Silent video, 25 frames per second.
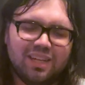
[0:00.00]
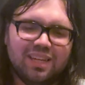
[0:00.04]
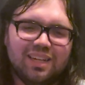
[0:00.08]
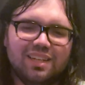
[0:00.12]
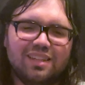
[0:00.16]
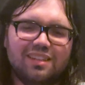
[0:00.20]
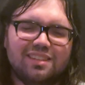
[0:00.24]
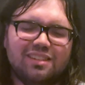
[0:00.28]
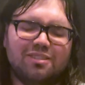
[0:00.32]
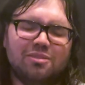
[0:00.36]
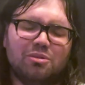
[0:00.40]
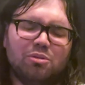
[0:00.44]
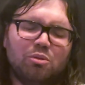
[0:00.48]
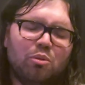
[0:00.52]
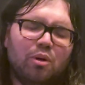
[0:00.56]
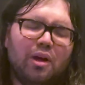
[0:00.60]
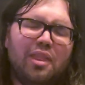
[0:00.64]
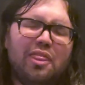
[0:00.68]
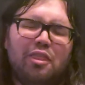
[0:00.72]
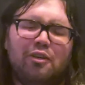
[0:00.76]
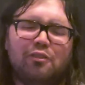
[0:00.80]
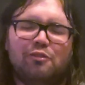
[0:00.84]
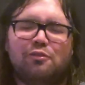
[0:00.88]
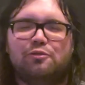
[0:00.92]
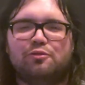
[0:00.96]

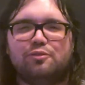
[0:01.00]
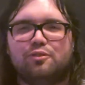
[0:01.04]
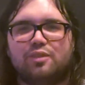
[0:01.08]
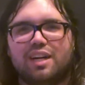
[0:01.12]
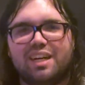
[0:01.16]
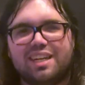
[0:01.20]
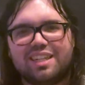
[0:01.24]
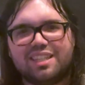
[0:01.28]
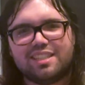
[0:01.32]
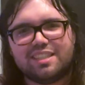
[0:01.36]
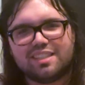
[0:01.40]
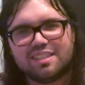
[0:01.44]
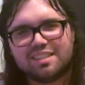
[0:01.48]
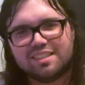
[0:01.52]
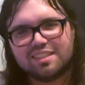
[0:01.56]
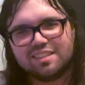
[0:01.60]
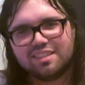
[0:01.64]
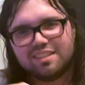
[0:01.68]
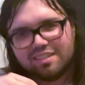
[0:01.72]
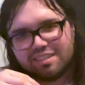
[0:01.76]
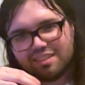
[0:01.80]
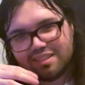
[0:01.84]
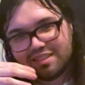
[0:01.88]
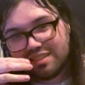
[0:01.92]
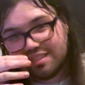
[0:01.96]
What the fuck?
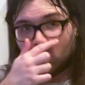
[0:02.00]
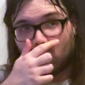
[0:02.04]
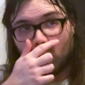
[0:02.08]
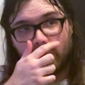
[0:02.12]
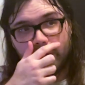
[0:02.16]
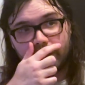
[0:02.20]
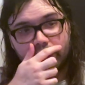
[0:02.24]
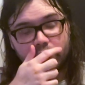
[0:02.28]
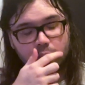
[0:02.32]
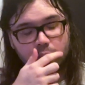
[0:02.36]
Wait a